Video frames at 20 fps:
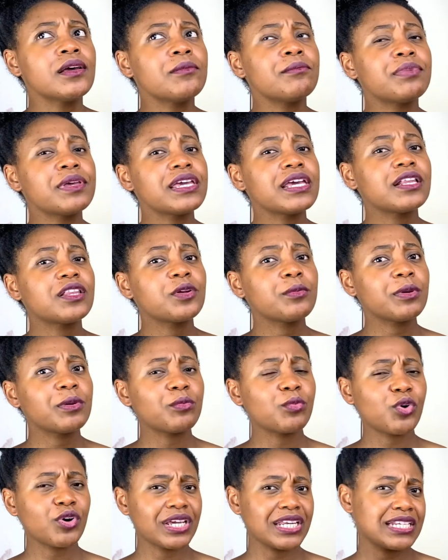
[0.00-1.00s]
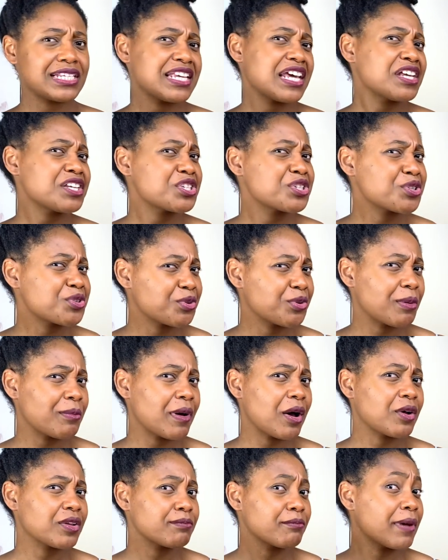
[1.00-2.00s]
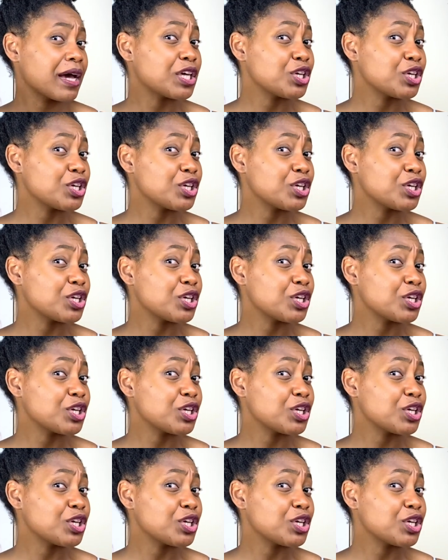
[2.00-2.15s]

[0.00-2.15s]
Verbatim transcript: be a little bit more intentional about my